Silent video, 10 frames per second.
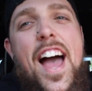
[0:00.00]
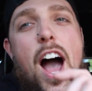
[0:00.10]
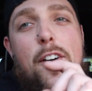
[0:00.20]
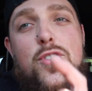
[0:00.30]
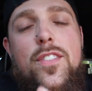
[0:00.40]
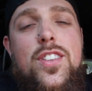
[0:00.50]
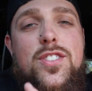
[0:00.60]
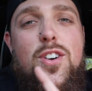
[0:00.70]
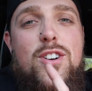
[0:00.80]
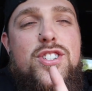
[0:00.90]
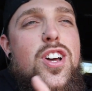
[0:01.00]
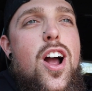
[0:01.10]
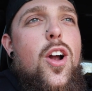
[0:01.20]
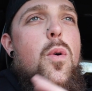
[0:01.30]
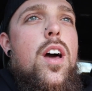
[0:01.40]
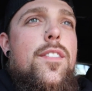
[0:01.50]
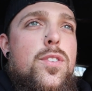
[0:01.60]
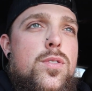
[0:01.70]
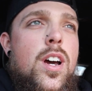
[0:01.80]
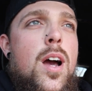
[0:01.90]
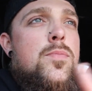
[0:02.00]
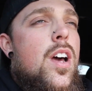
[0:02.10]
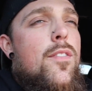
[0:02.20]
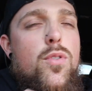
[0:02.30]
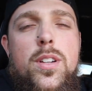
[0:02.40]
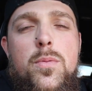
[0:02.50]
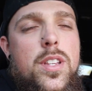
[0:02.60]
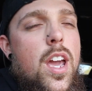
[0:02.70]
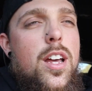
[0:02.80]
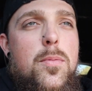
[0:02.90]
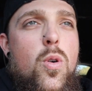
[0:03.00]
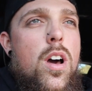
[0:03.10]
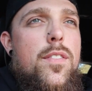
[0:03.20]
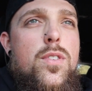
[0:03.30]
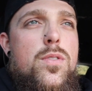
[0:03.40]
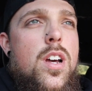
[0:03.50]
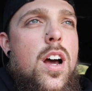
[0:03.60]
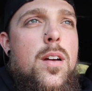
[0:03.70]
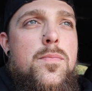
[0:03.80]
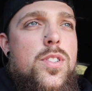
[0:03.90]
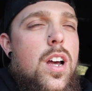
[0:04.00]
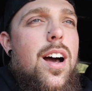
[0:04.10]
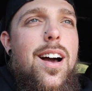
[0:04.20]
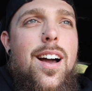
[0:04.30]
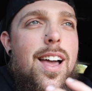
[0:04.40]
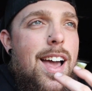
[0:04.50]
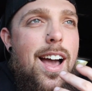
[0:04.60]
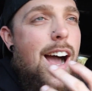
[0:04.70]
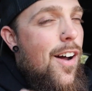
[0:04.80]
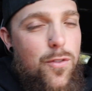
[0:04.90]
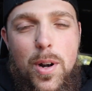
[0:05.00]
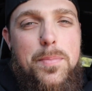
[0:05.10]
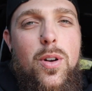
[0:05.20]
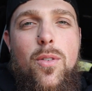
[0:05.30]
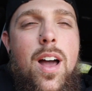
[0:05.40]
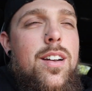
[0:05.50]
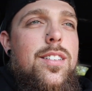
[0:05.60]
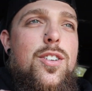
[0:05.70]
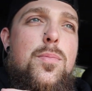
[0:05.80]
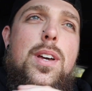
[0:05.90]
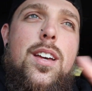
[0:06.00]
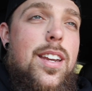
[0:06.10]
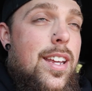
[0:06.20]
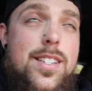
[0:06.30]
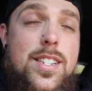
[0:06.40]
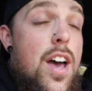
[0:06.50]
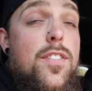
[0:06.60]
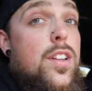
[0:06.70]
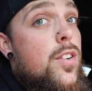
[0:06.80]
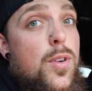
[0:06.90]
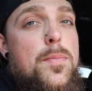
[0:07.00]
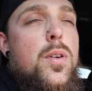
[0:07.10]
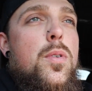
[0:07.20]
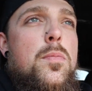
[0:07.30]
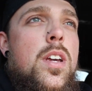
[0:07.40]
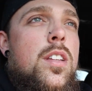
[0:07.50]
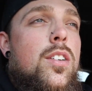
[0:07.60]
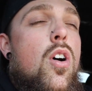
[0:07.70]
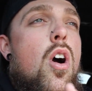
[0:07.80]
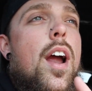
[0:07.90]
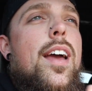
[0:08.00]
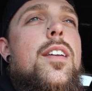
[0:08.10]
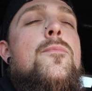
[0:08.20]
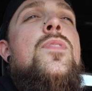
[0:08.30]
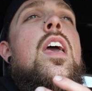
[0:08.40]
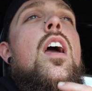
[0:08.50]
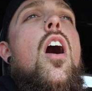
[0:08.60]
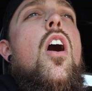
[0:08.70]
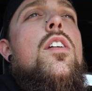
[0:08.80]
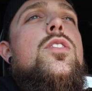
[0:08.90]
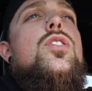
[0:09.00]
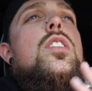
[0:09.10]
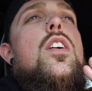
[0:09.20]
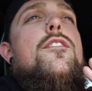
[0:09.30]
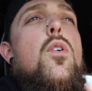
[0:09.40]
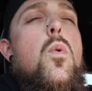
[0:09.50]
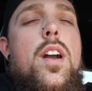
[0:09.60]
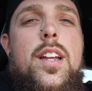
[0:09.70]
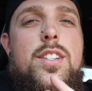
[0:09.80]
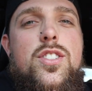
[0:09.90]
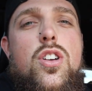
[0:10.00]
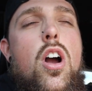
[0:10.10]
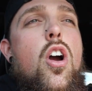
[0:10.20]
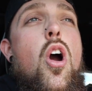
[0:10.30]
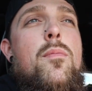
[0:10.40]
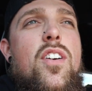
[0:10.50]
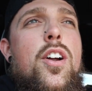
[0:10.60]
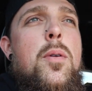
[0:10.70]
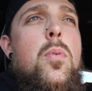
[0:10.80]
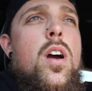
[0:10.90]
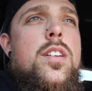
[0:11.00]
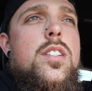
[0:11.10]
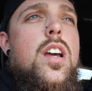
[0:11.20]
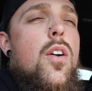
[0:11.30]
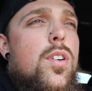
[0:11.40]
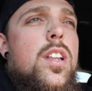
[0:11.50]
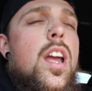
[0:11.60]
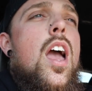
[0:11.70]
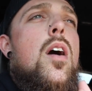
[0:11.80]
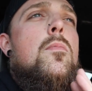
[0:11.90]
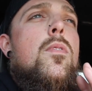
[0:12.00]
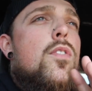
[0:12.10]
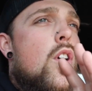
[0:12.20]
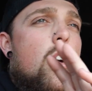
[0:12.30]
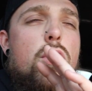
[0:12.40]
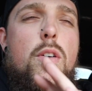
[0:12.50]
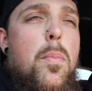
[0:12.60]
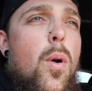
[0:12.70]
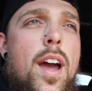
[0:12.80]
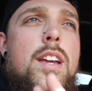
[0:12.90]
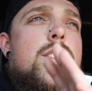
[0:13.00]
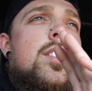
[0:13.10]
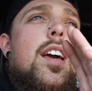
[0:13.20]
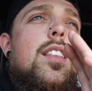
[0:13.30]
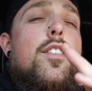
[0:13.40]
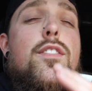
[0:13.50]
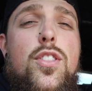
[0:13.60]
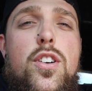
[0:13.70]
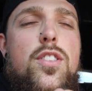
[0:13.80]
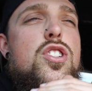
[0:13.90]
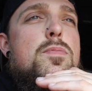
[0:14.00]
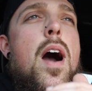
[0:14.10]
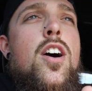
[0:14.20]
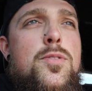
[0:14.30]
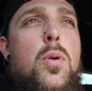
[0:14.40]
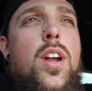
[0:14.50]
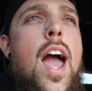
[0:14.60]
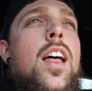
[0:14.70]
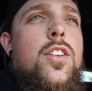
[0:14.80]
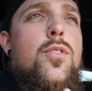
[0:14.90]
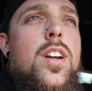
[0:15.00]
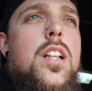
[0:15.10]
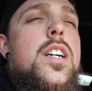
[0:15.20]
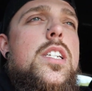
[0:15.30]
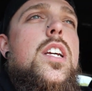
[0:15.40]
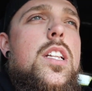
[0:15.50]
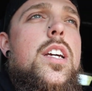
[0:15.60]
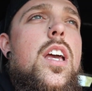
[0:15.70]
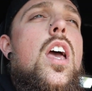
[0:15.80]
I've driven this car stock quite a few times. I've ridden with Caleb quite a few times. I've ripped it around a little bit. He's definitely ripped it with me in the car. And honestly, for what it is, a stock car, I'm very impressed. I really am. For the price, like the miles per gallon, realistically,